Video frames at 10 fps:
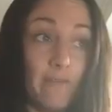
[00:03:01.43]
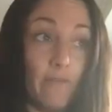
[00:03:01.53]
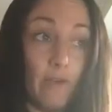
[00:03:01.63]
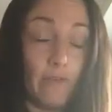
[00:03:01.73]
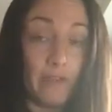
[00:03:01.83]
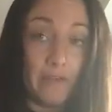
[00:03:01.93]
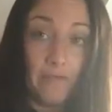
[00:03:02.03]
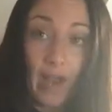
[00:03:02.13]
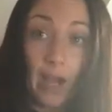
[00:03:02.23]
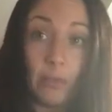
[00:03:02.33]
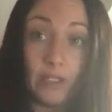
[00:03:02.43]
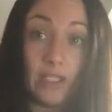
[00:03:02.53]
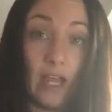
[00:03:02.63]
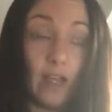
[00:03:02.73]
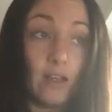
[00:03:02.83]
roughly
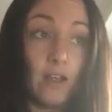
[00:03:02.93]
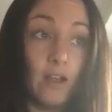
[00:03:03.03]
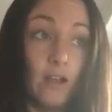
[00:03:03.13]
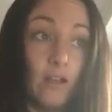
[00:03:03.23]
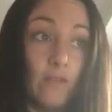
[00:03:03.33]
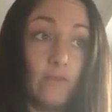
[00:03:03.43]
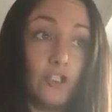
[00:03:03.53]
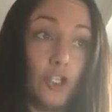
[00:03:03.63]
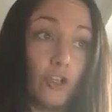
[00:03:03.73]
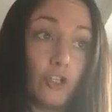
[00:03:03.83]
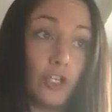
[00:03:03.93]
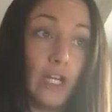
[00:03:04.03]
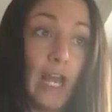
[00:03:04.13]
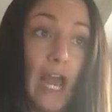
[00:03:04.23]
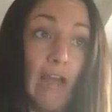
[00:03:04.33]
5% of children
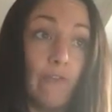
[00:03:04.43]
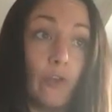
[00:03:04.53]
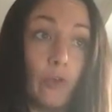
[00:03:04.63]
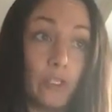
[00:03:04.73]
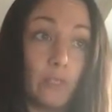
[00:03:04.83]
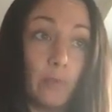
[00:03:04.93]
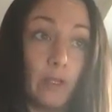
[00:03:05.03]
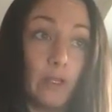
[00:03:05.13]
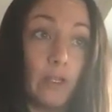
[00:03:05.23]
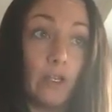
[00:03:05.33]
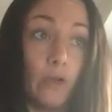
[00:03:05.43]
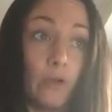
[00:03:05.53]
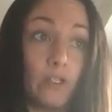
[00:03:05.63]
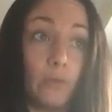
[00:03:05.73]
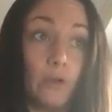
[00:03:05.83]
have
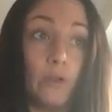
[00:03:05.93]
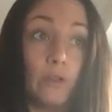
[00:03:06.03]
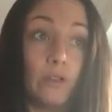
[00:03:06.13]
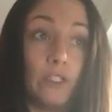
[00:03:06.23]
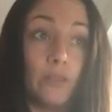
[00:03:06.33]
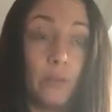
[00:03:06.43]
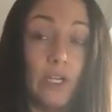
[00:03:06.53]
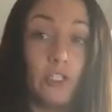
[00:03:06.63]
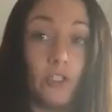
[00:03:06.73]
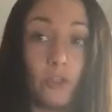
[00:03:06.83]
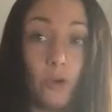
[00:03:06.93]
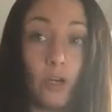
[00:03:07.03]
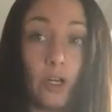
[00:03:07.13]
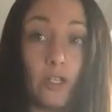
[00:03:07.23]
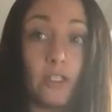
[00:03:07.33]
noticeable speech
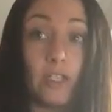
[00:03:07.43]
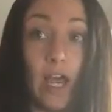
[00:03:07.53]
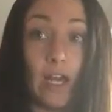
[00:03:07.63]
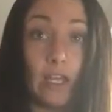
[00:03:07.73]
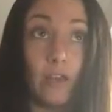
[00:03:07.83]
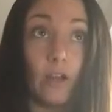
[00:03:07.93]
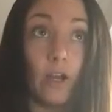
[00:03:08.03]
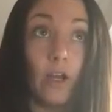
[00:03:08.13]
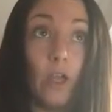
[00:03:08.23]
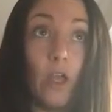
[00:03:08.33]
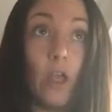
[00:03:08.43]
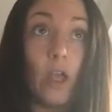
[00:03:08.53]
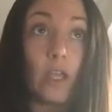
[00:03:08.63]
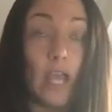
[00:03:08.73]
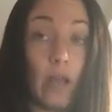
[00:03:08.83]
disorders that either
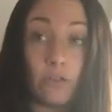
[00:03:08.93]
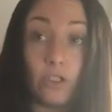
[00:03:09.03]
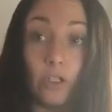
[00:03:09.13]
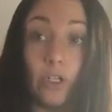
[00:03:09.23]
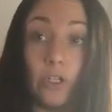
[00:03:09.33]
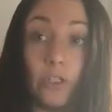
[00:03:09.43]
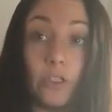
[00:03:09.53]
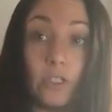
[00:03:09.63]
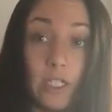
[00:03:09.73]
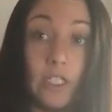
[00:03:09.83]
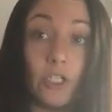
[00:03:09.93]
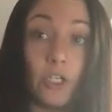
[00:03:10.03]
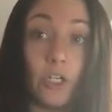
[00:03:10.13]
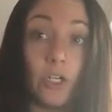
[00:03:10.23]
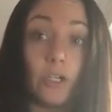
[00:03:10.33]
counselors,
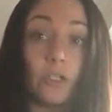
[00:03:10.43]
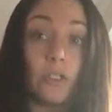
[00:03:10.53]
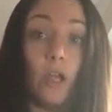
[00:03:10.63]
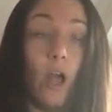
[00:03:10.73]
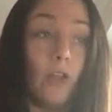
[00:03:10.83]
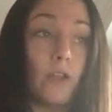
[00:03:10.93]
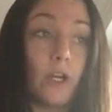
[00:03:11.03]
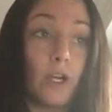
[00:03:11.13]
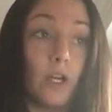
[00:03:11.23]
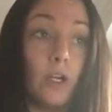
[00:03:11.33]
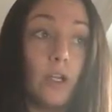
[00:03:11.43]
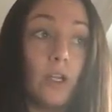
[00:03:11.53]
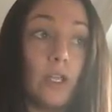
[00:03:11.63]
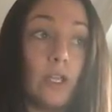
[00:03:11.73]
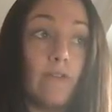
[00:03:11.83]
teachers, other
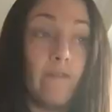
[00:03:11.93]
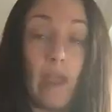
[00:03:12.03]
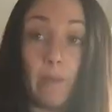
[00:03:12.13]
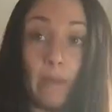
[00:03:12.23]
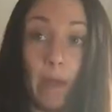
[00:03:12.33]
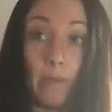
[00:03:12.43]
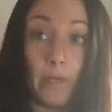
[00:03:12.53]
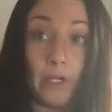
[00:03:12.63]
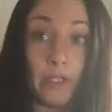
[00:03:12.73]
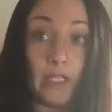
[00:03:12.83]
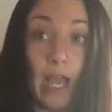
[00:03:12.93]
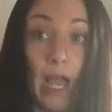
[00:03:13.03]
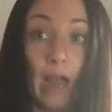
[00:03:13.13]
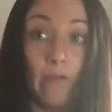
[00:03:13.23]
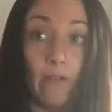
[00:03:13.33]
family members
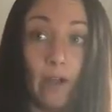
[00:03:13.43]
have